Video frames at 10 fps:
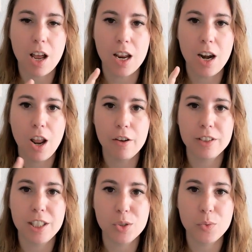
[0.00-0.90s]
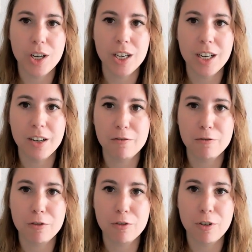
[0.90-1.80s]
I love this one
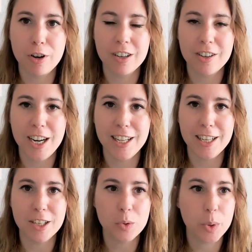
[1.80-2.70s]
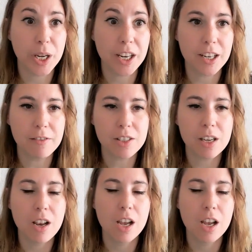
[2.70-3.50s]
for creating quick gifts.